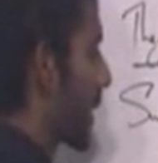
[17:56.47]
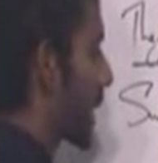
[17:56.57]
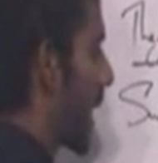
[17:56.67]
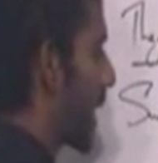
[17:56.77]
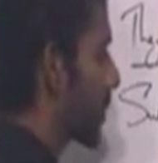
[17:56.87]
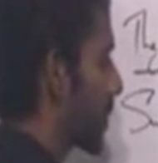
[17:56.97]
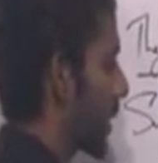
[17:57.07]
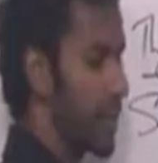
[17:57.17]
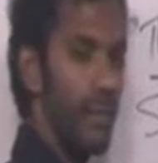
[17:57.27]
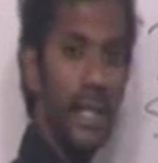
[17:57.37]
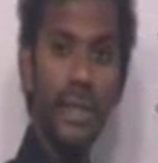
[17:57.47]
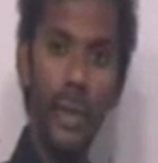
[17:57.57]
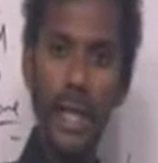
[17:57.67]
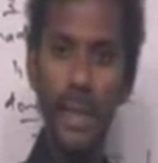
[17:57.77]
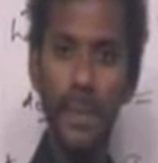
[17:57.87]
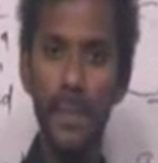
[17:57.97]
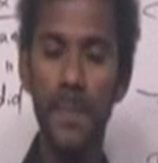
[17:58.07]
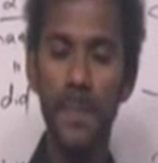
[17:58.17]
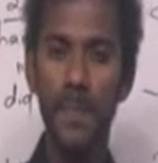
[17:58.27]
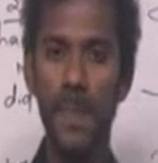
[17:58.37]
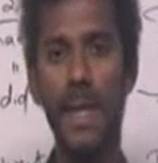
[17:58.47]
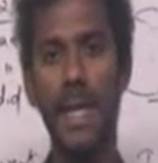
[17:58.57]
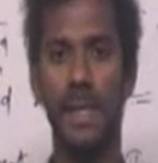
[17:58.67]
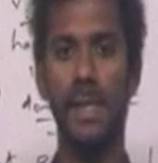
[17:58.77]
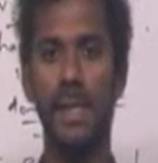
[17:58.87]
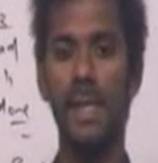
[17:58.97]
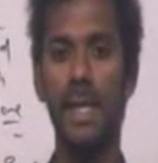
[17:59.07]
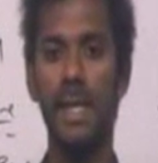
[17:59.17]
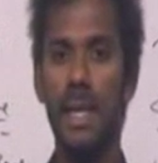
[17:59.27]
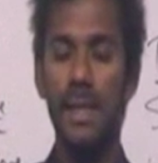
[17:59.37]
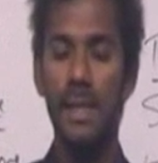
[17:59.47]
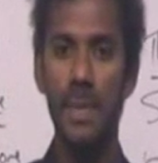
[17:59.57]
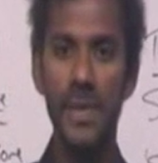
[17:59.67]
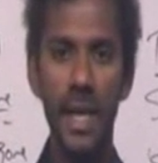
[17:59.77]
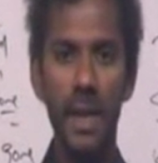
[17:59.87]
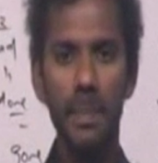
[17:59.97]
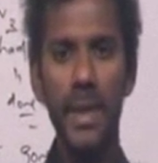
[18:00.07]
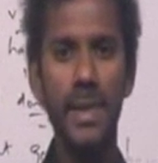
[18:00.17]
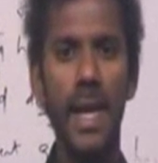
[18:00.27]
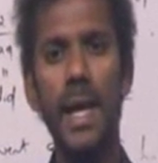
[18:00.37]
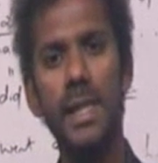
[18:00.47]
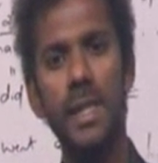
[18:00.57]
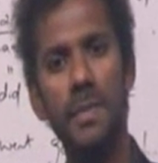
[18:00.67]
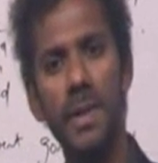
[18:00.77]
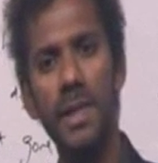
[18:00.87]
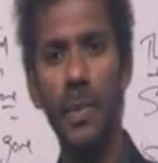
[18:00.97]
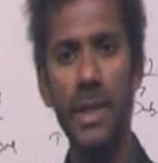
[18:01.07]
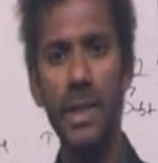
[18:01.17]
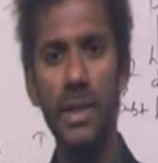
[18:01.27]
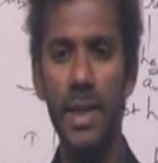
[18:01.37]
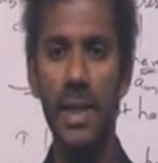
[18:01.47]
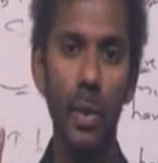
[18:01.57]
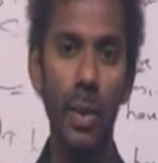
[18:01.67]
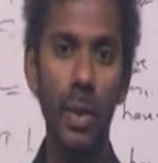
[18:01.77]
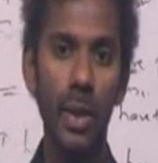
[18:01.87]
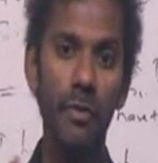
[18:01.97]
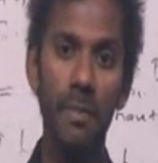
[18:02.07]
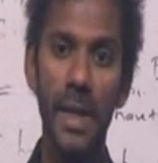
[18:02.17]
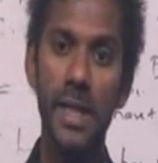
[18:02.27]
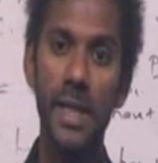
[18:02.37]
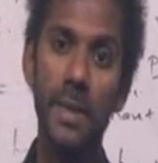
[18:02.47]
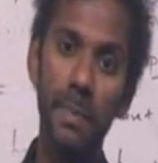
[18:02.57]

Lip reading: plus has plus V3? Yes. Subject plus has plus V3 is a rule of present